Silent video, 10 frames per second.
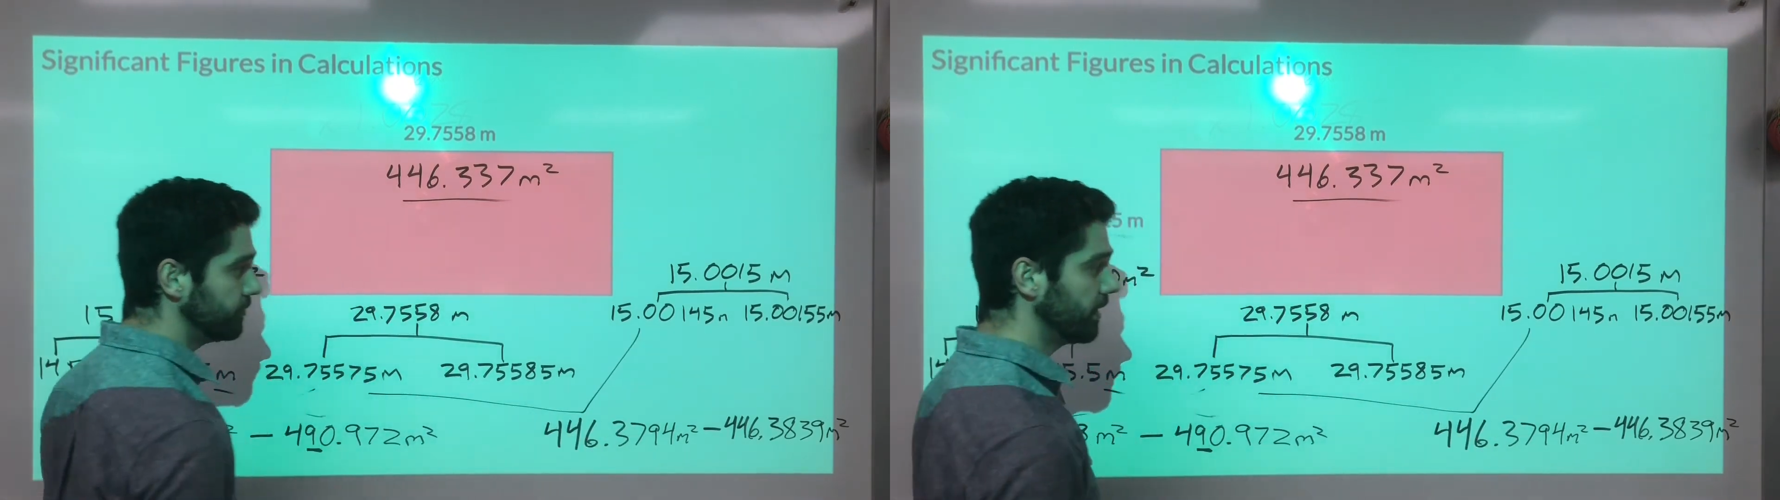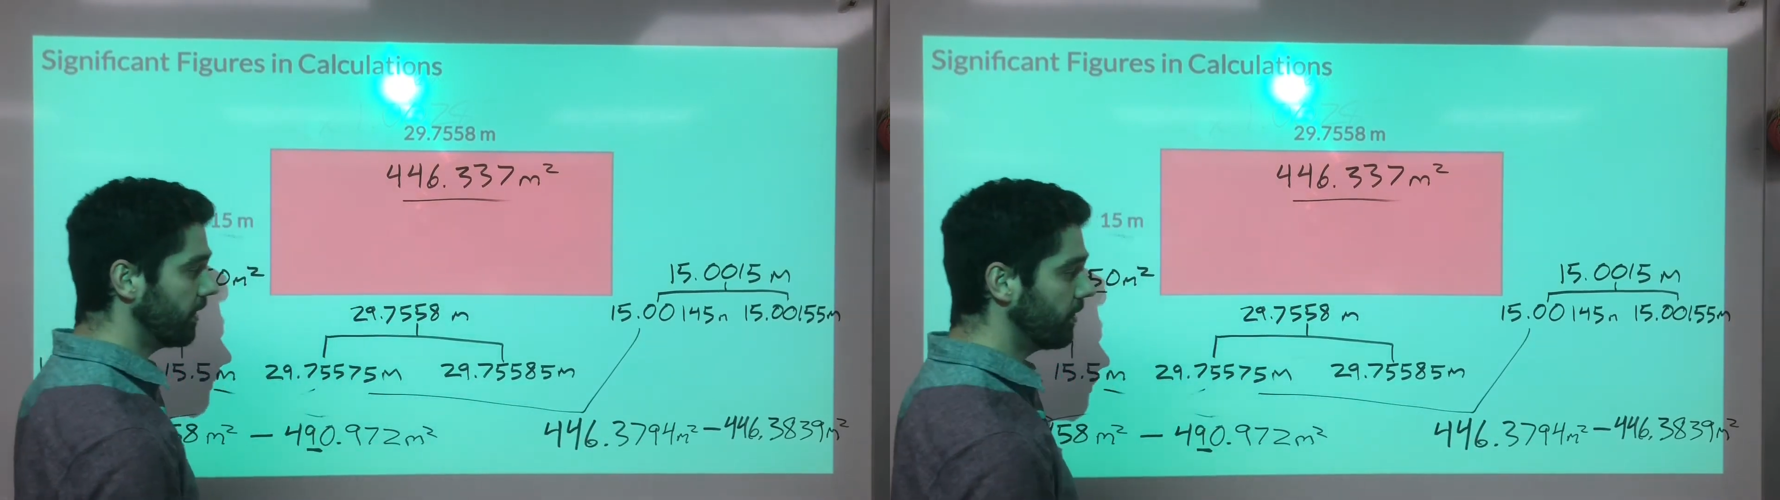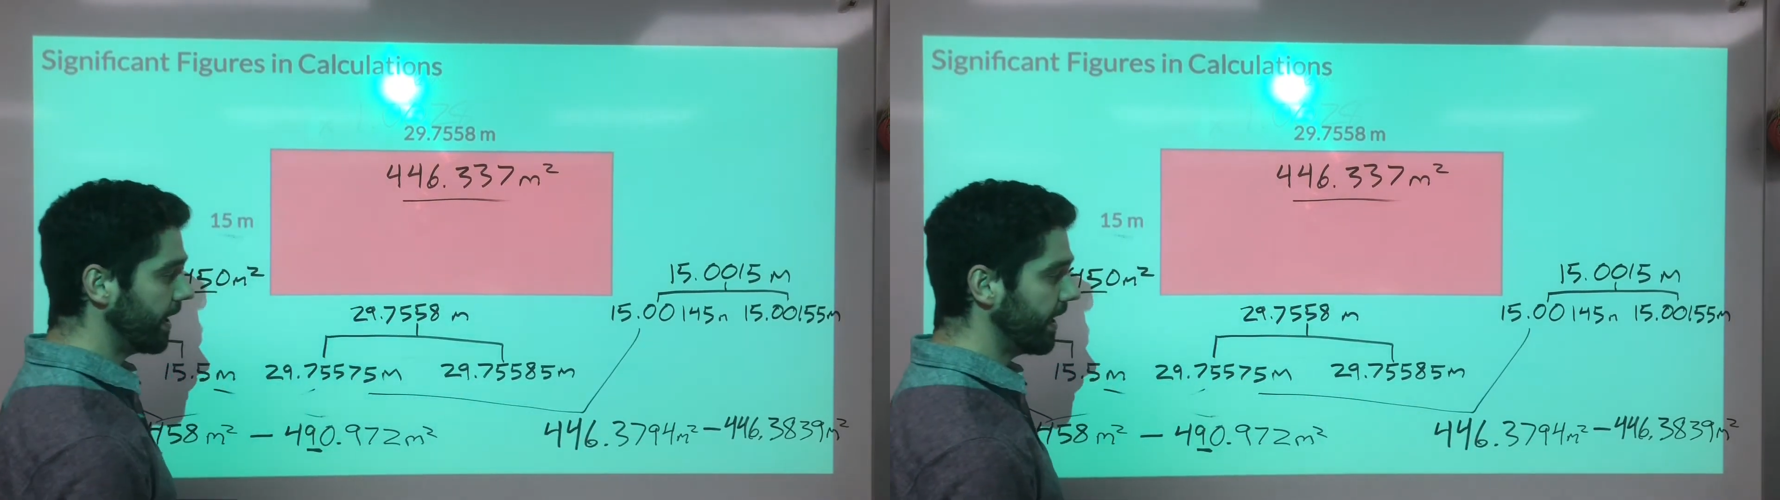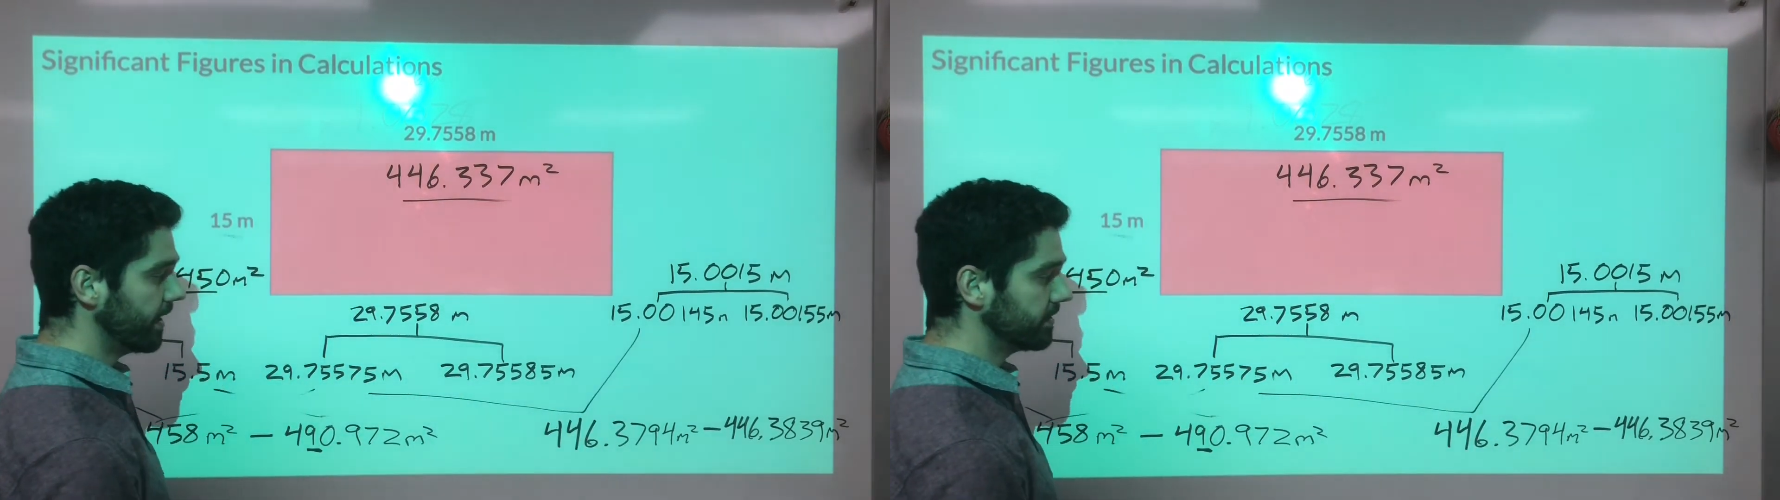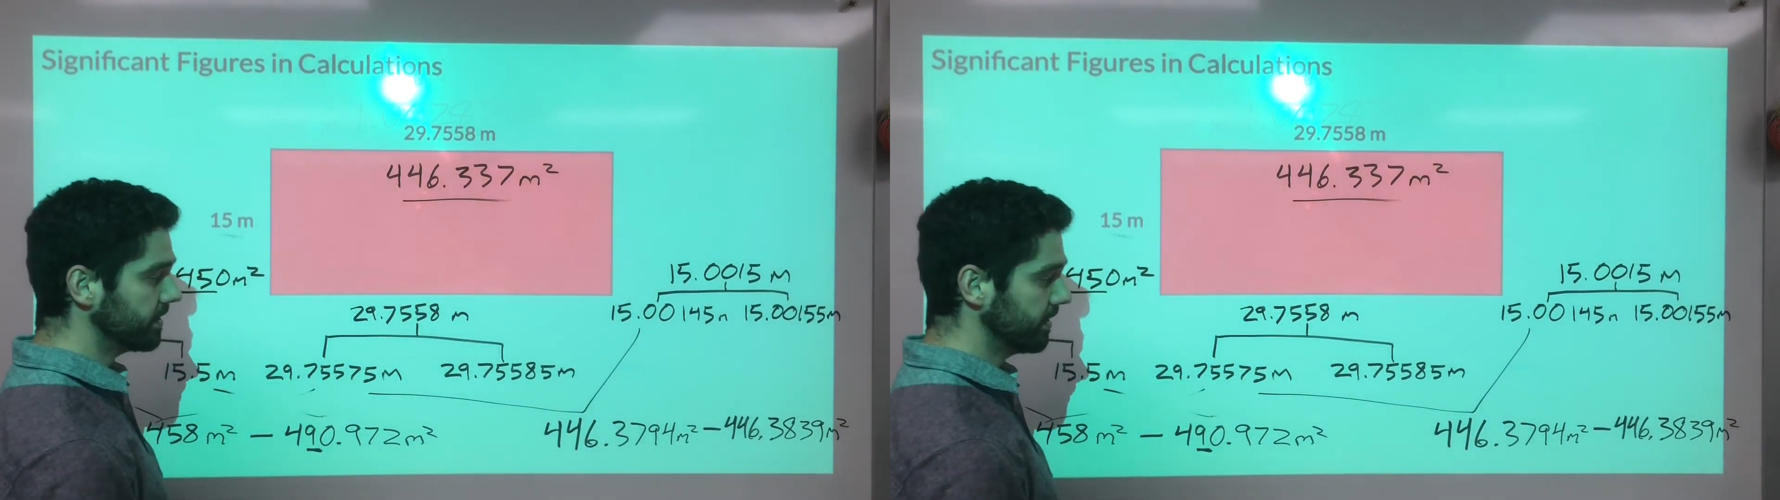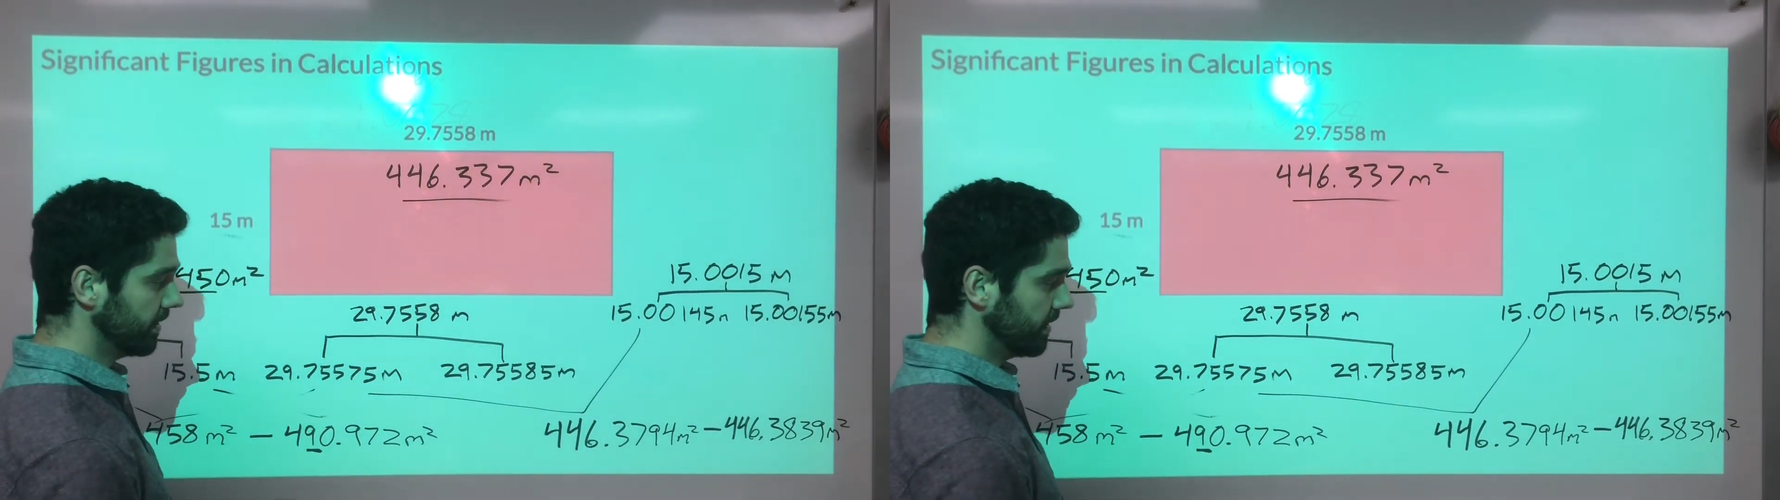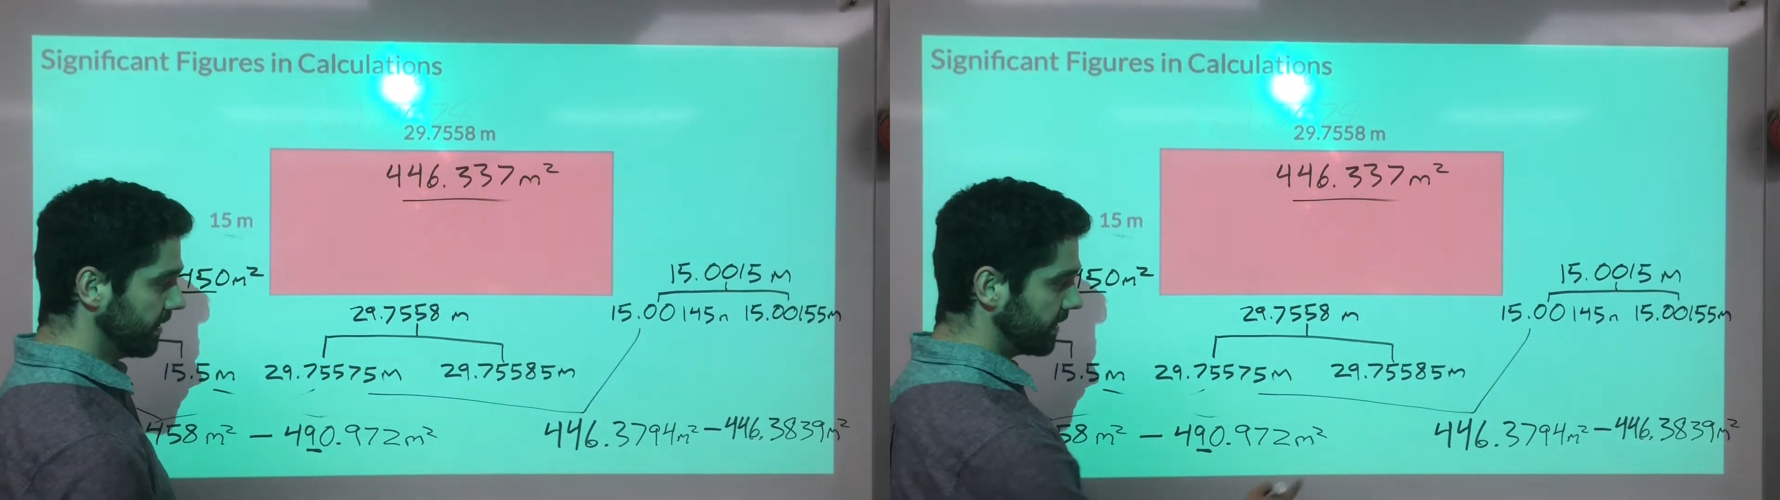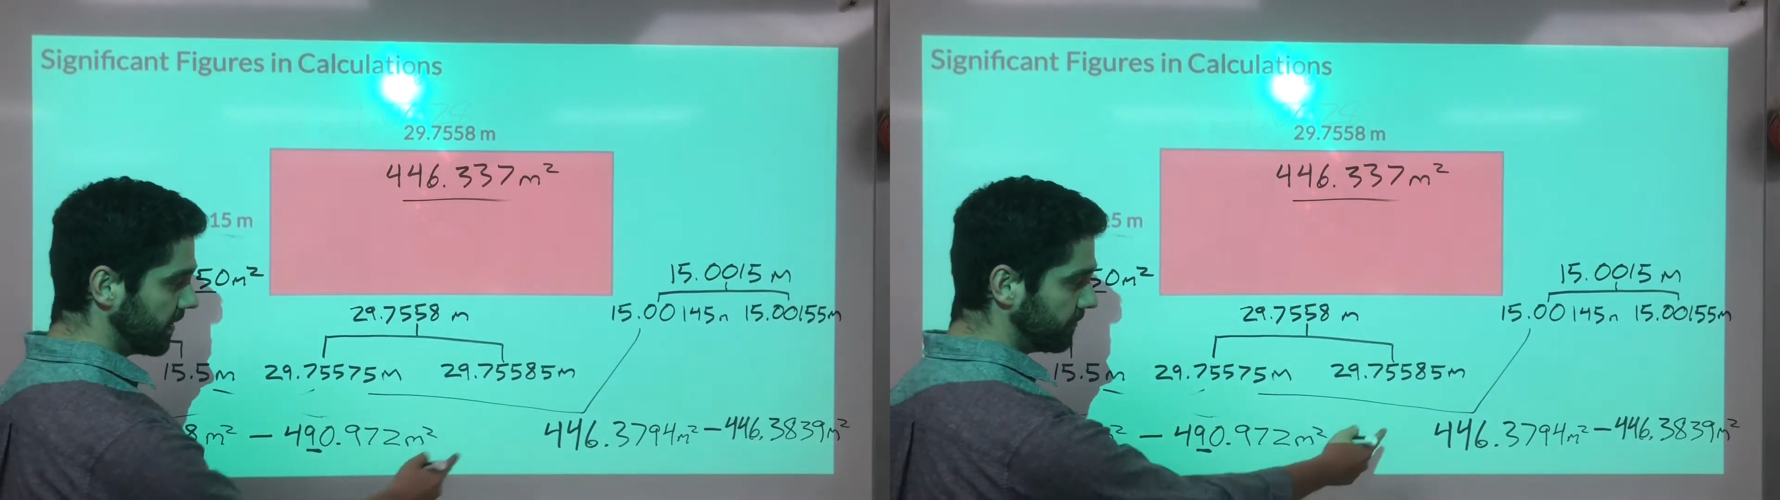low end
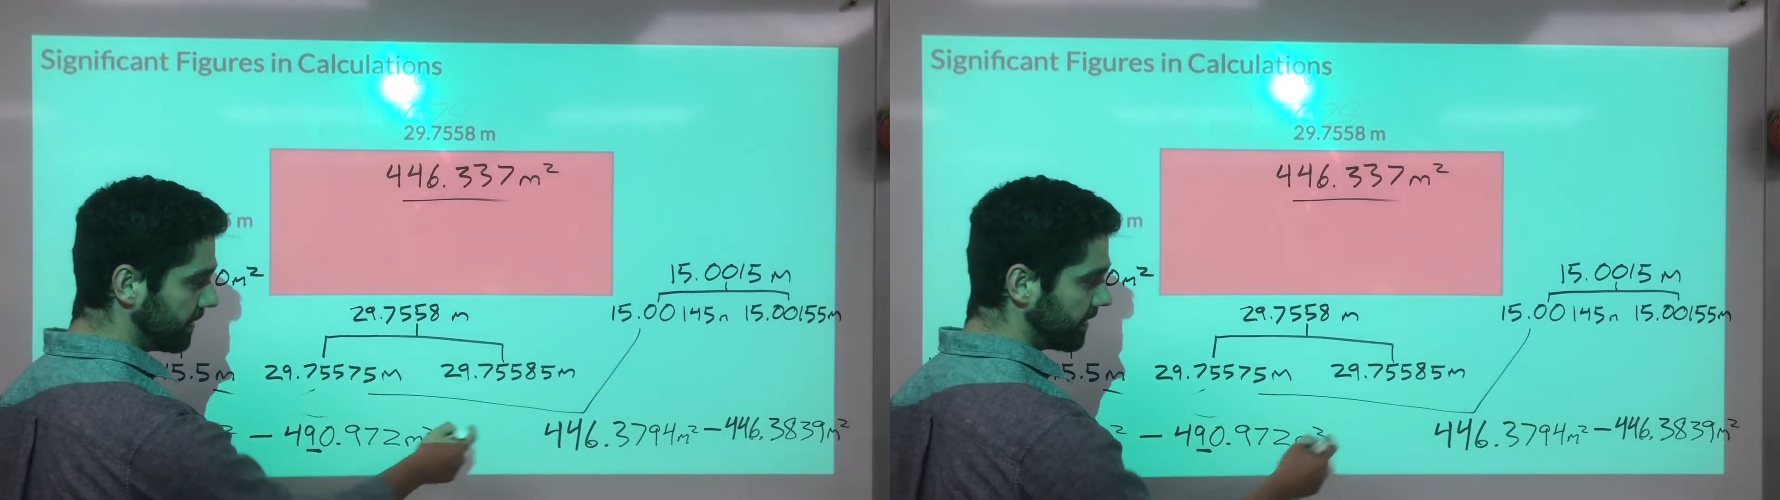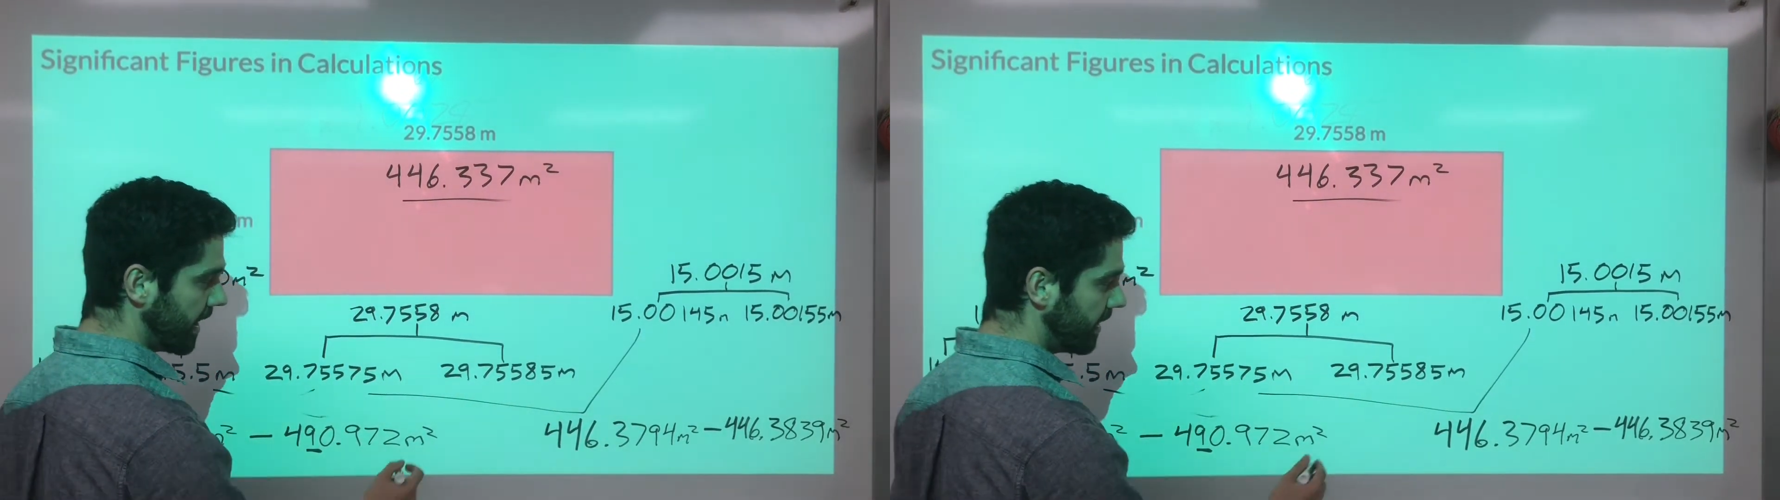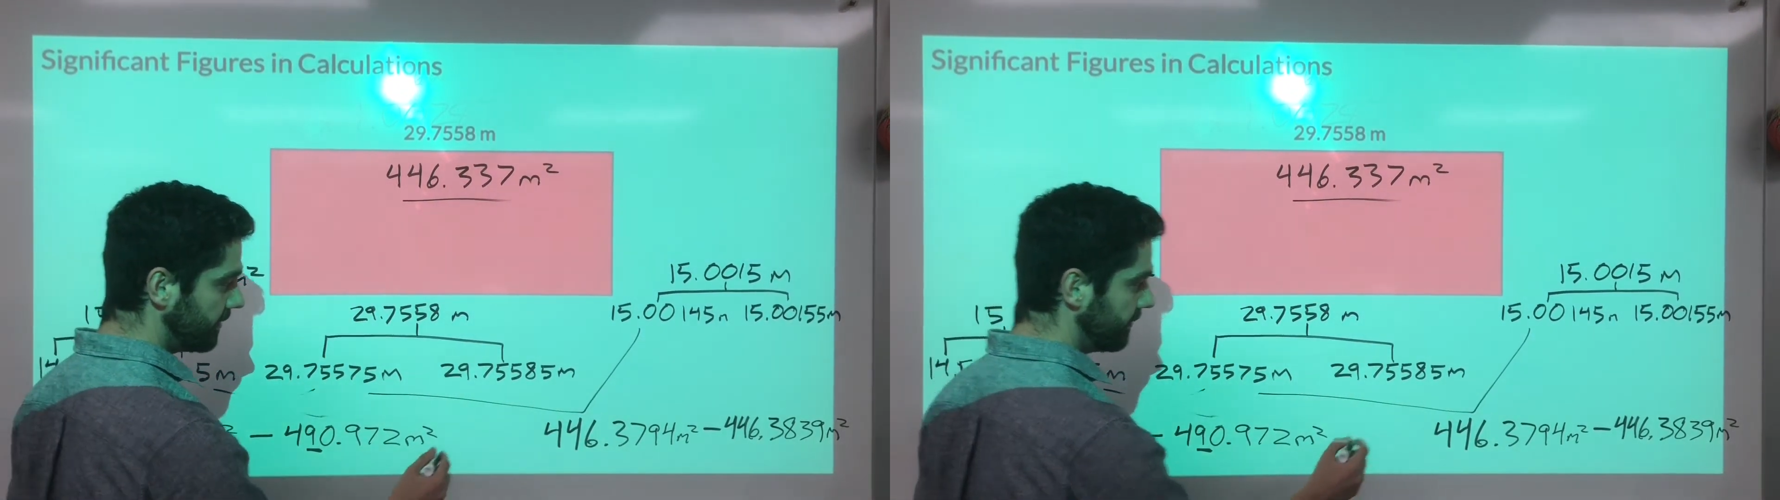give me that